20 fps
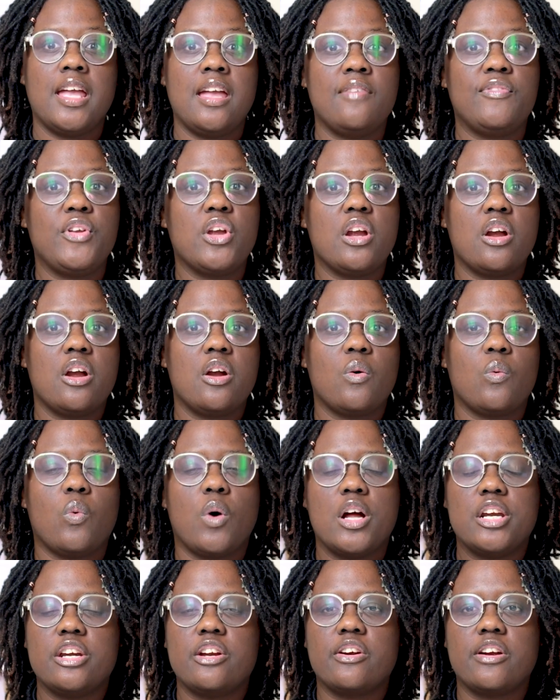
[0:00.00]
If you're
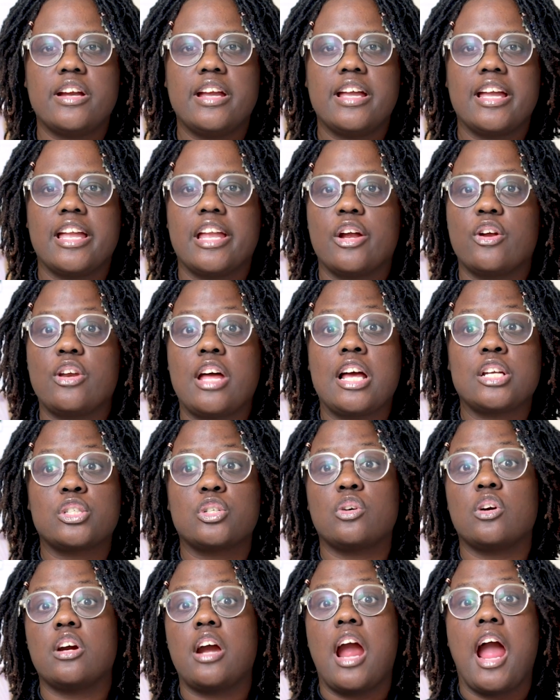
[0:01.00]
wondering and you're not
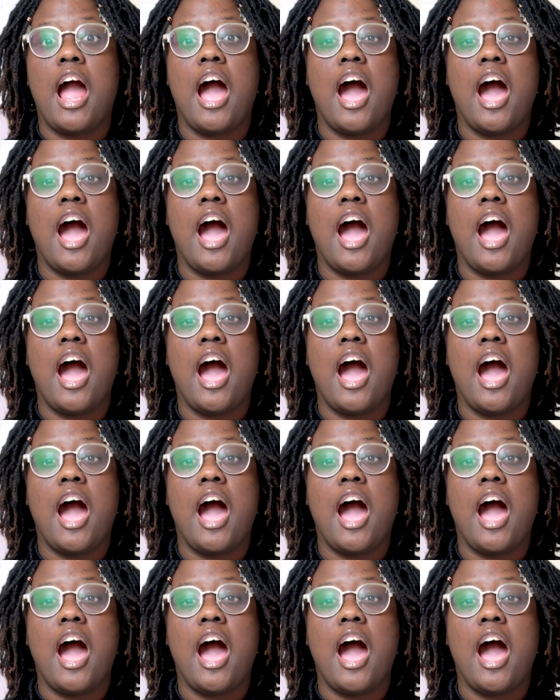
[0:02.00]
sure